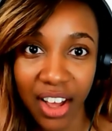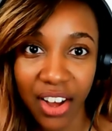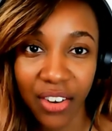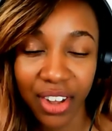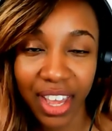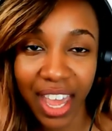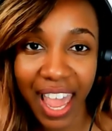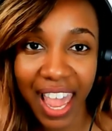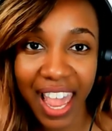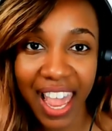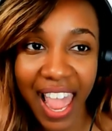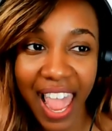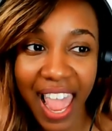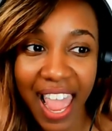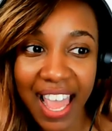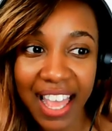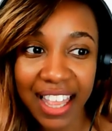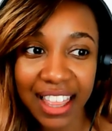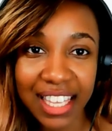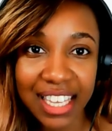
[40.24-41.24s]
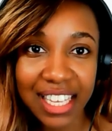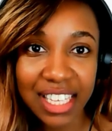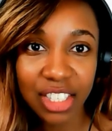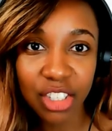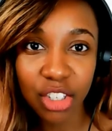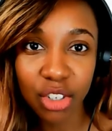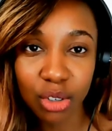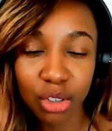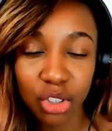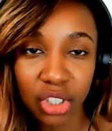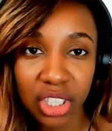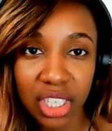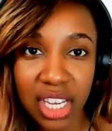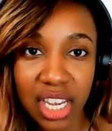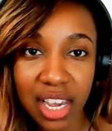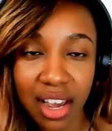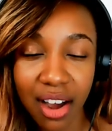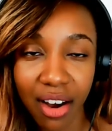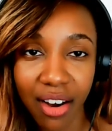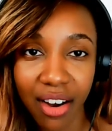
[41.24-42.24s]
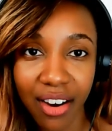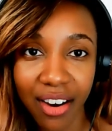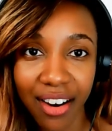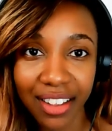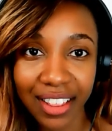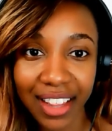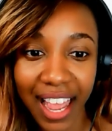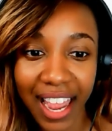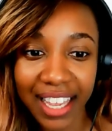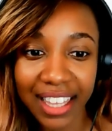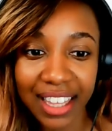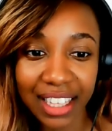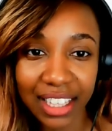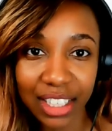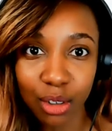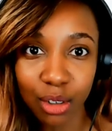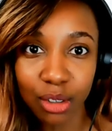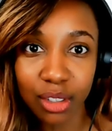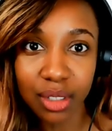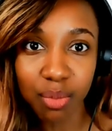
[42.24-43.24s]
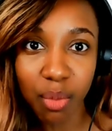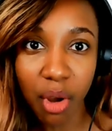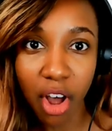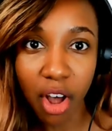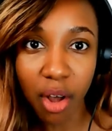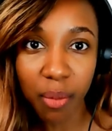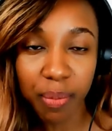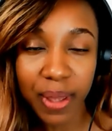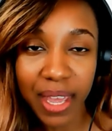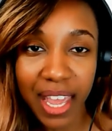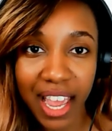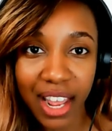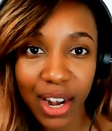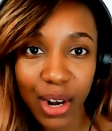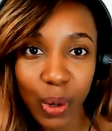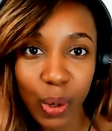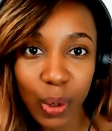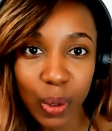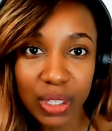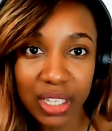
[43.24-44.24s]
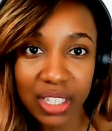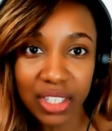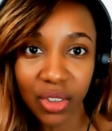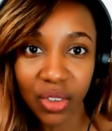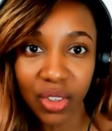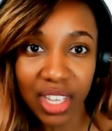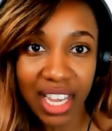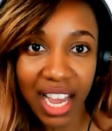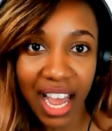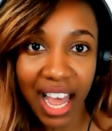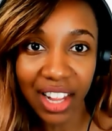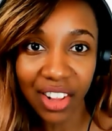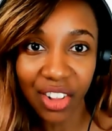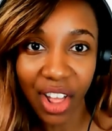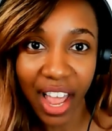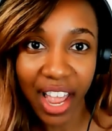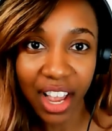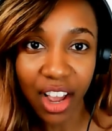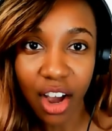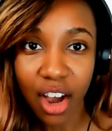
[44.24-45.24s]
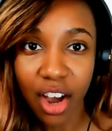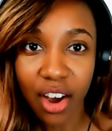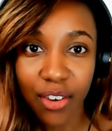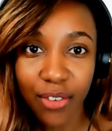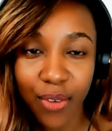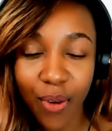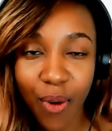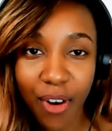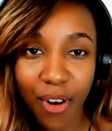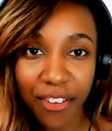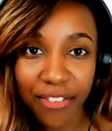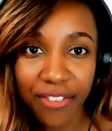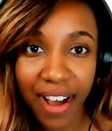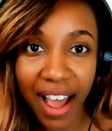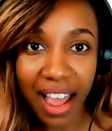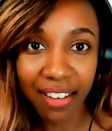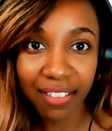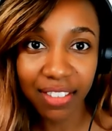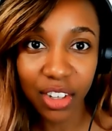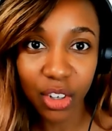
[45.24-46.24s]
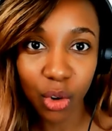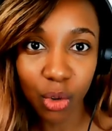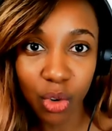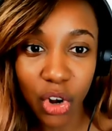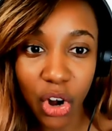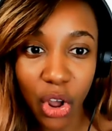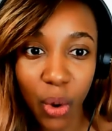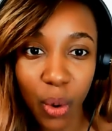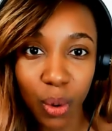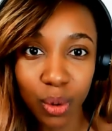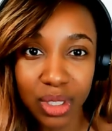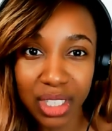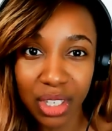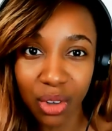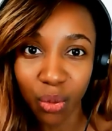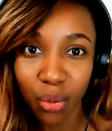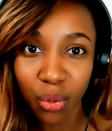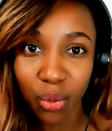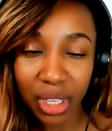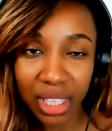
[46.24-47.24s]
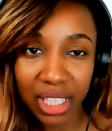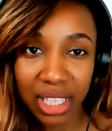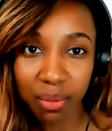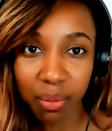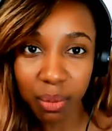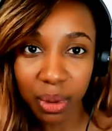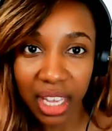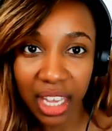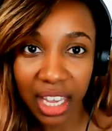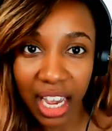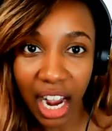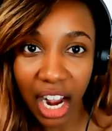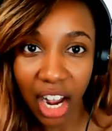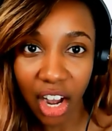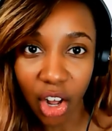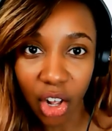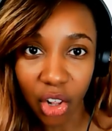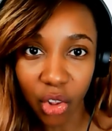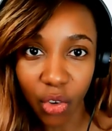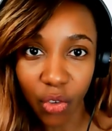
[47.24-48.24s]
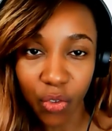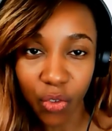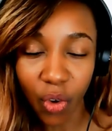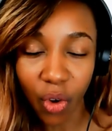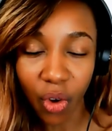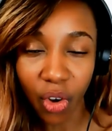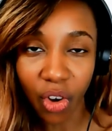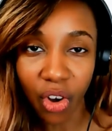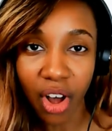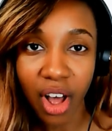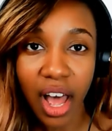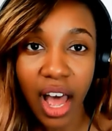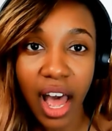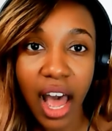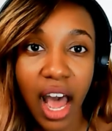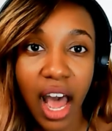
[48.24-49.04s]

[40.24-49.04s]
Okay. And these usually are like the little small pianos. It's only got like four or five little notes and really big and colorful.